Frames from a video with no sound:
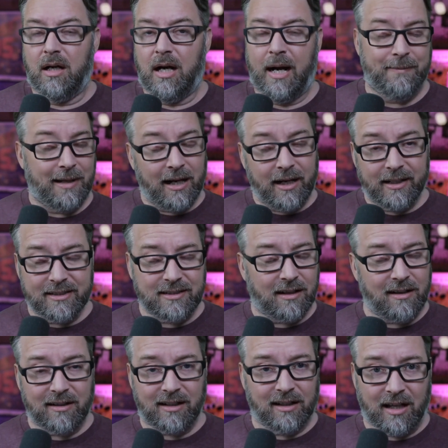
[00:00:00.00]
I'm not going to
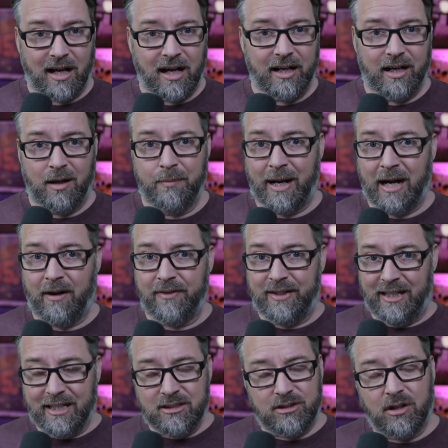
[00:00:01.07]
talk a lot about
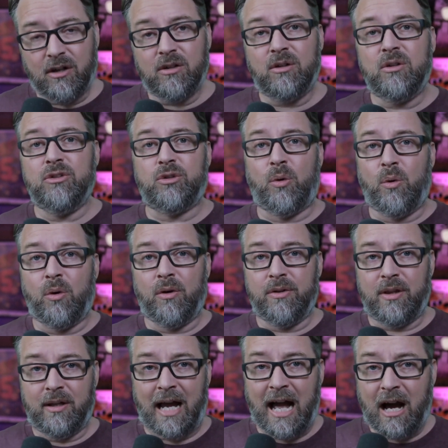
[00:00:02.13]
the internals or
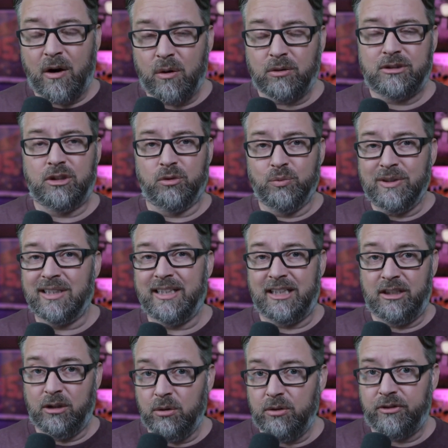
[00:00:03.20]
how to really
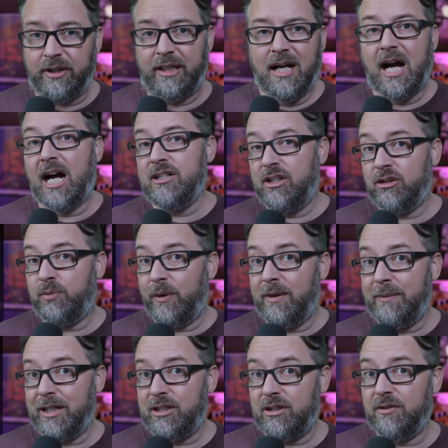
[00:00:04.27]
use it. I just want to
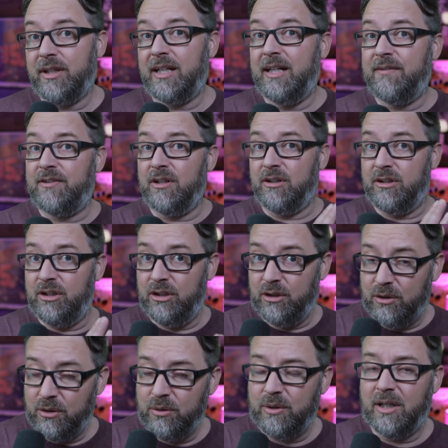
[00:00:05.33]
make sure that if you're
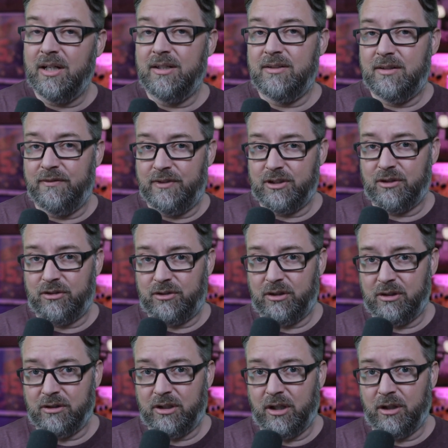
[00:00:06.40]
new to Visual
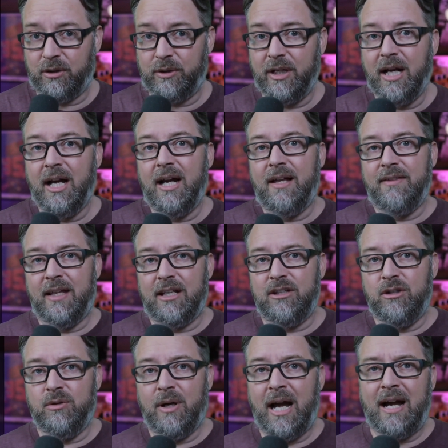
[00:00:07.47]
Studio Code, that
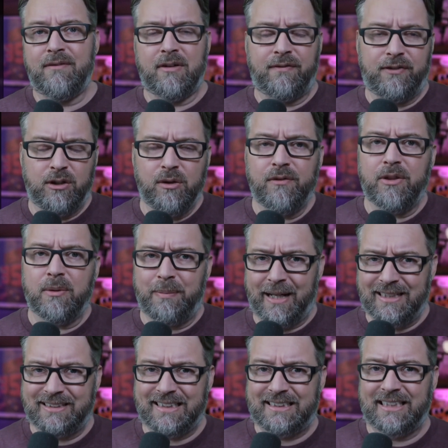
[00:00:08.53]
you have a few of the
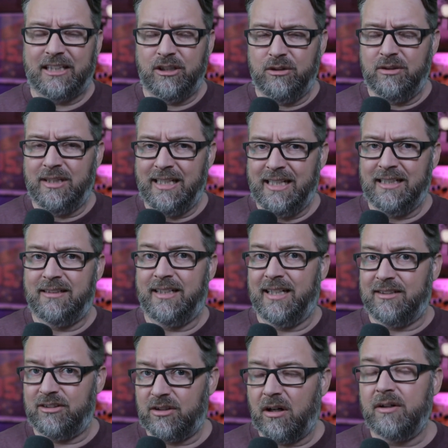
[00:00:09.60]
basics that you need to
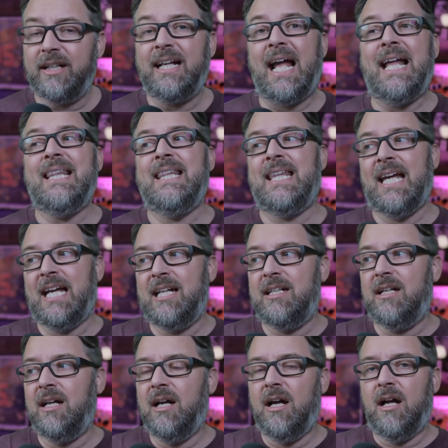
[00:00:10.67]
get started, and
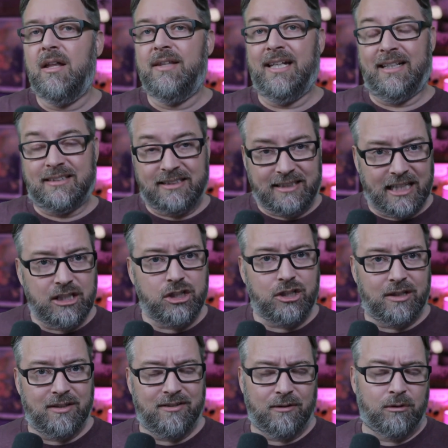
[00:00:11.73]
then the
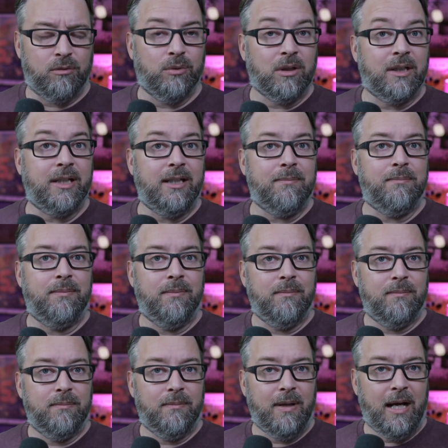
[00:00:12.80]
extensions that will really
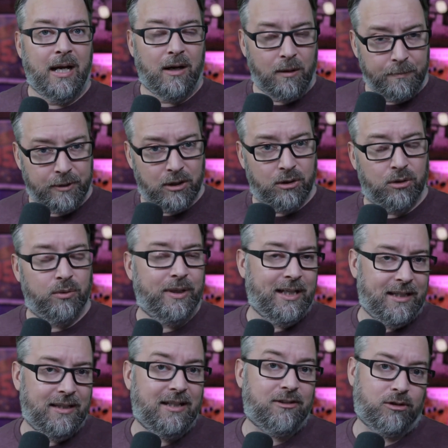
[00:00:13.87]
help you
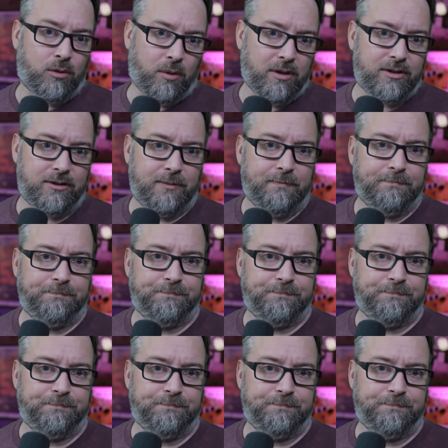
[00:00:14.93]
in this course.